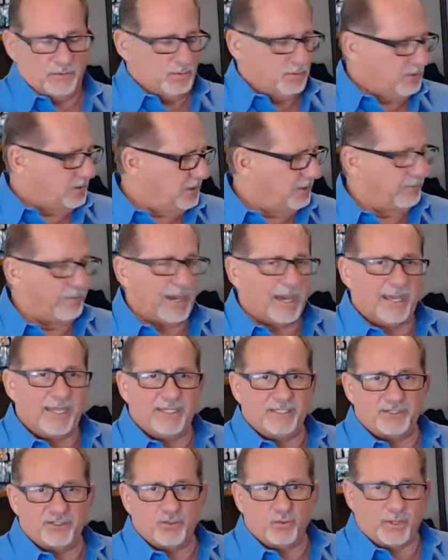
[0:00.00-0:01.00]
You buy it
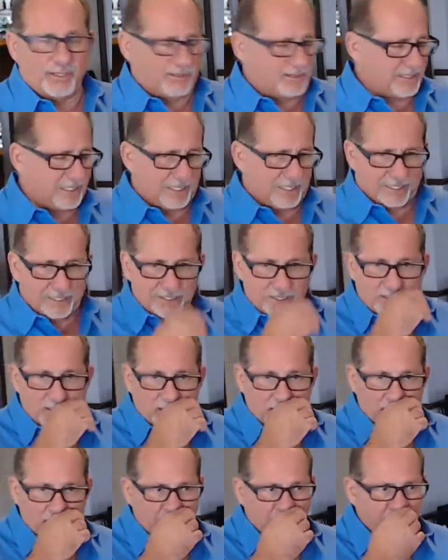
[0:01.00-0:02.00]
as joint tenants.
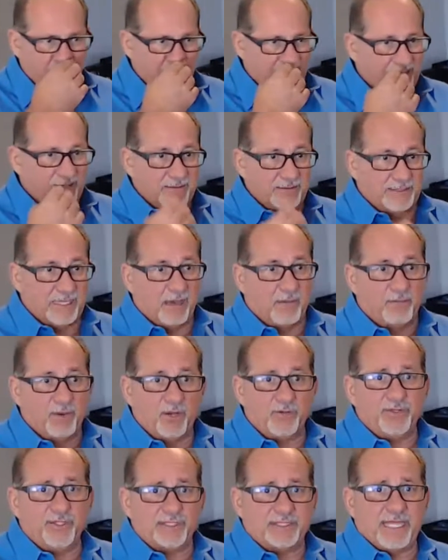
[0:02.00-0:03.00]
Now both
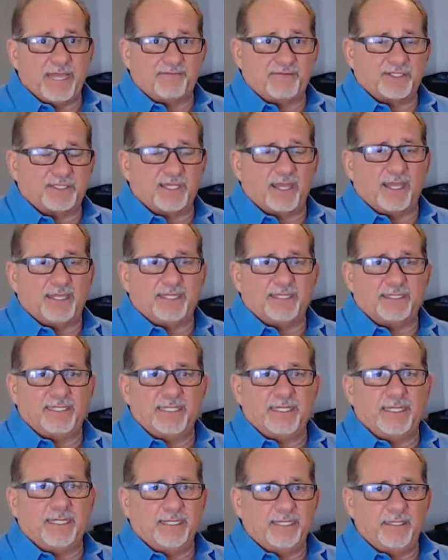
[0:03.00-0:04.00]
of you have to sign the
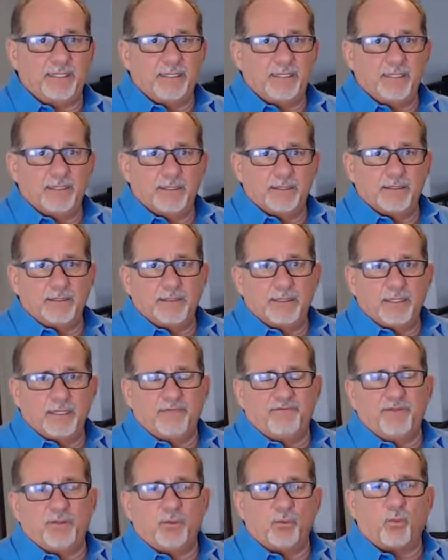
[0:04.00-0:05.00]
deed if
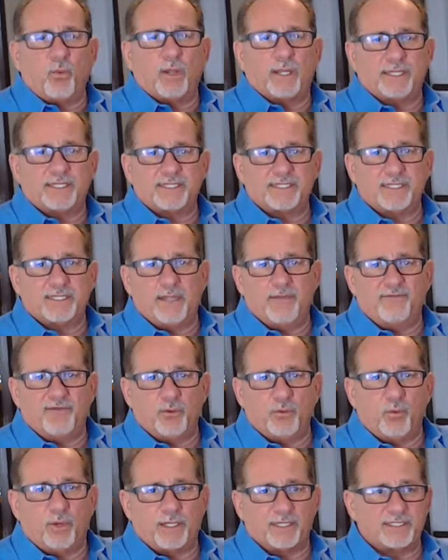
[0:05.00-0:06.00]
you want
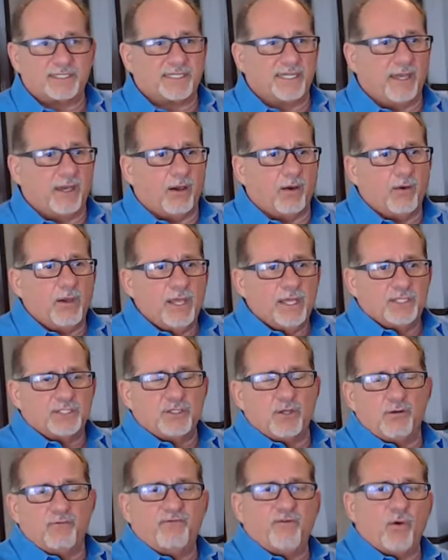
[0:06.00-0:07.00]
to sell. So
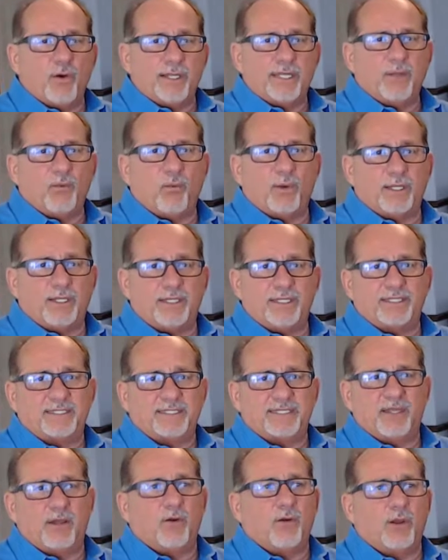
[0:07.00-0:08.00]
if Vonnie wanted to
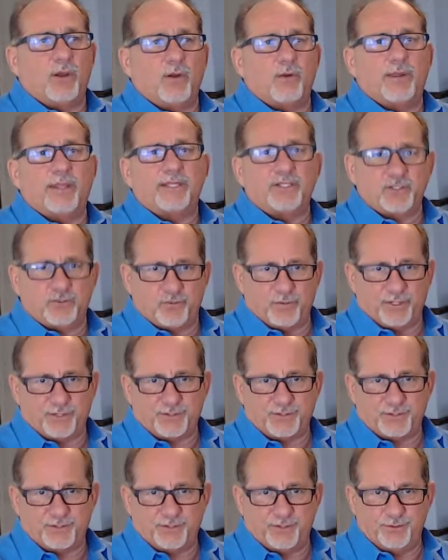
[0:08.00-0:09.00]
sell her
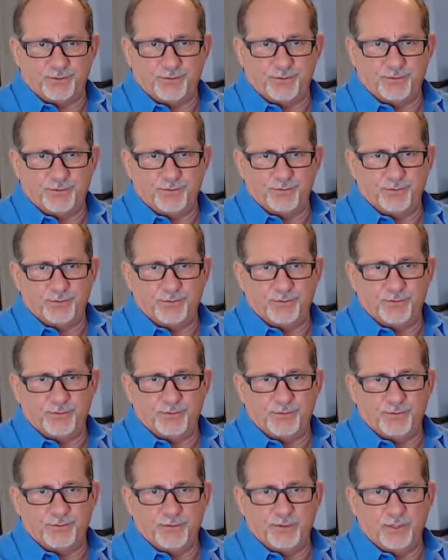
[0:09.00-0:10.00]
interest
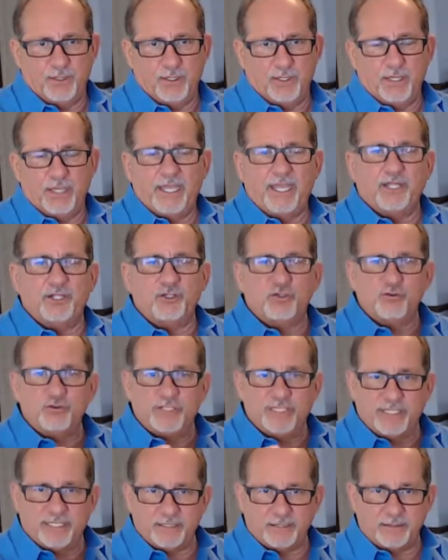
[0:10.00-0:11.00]
and you
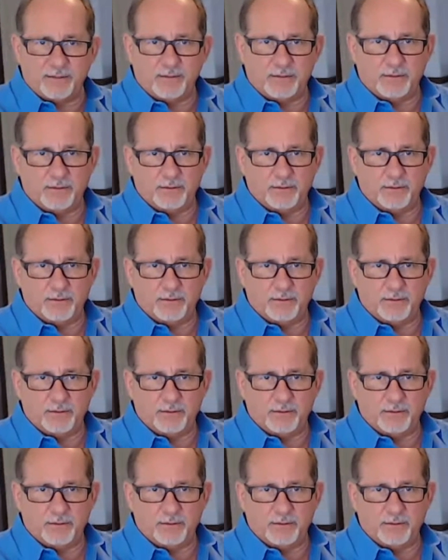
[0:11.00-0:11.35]
didn't,